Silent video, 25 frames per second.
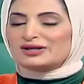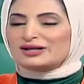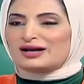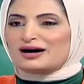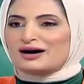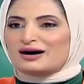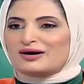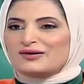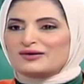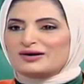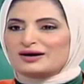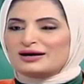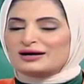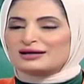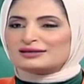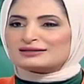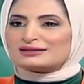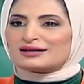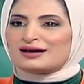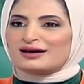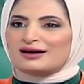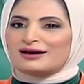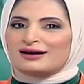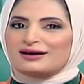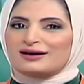ours.
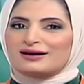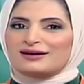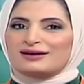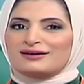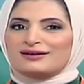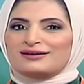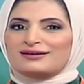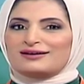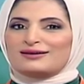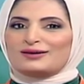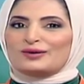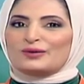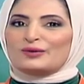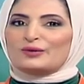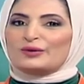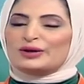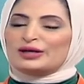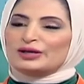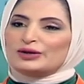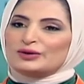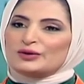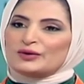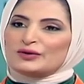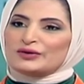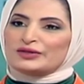We
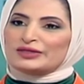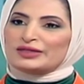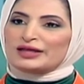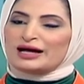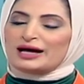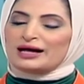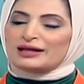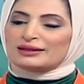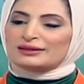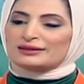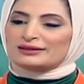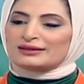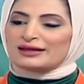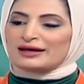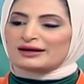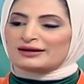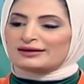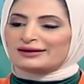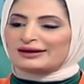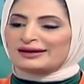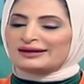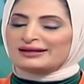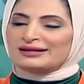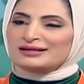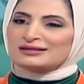know that there
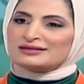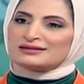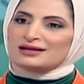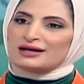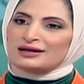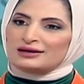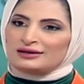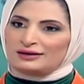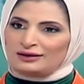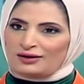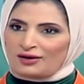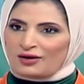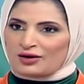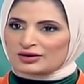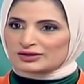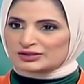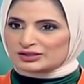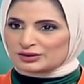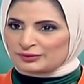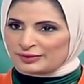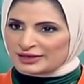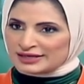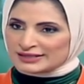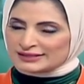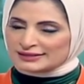is a lot to
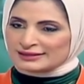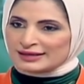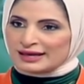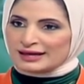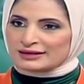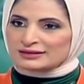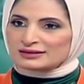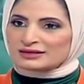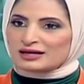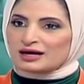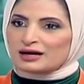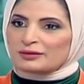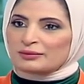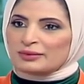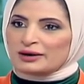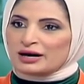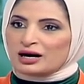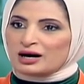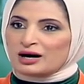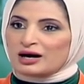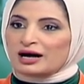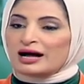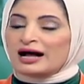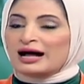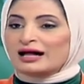be said
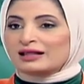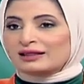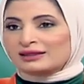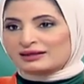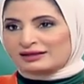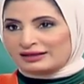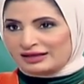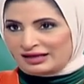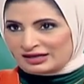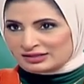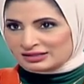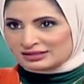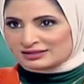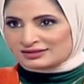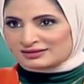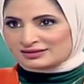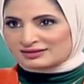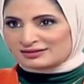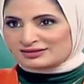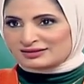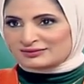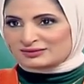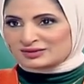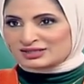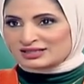about healthcare
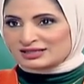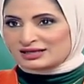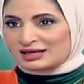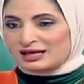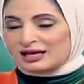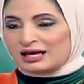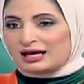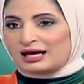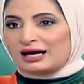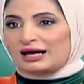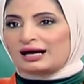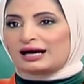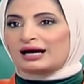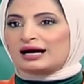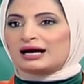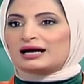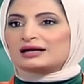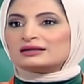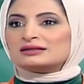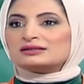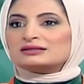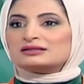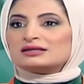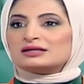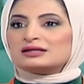systems,
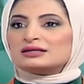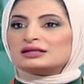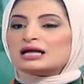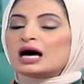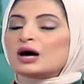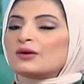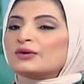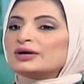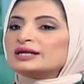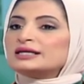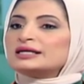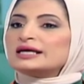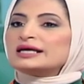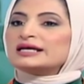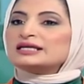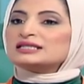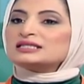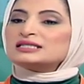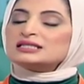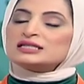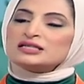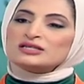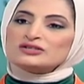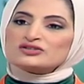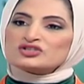and
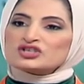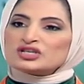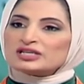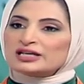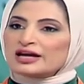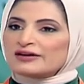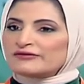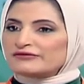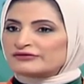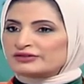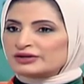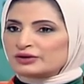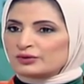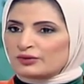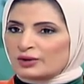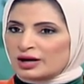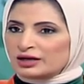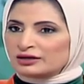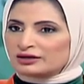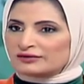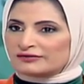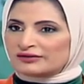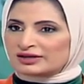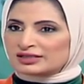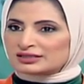nowadays each and every one
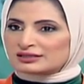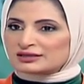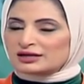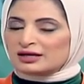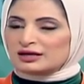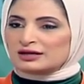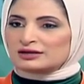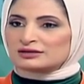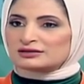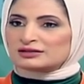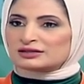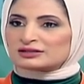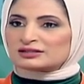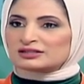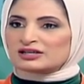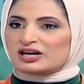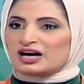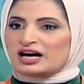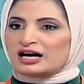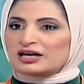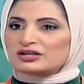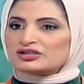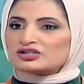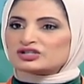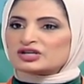of us, Dr.
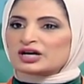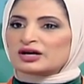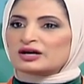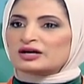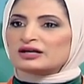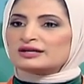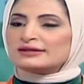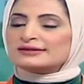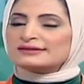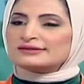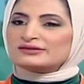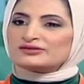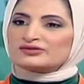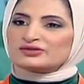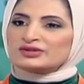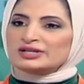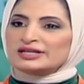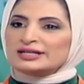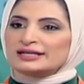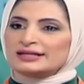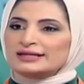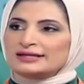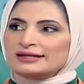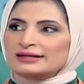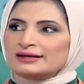Aysha, is
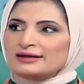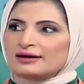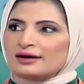really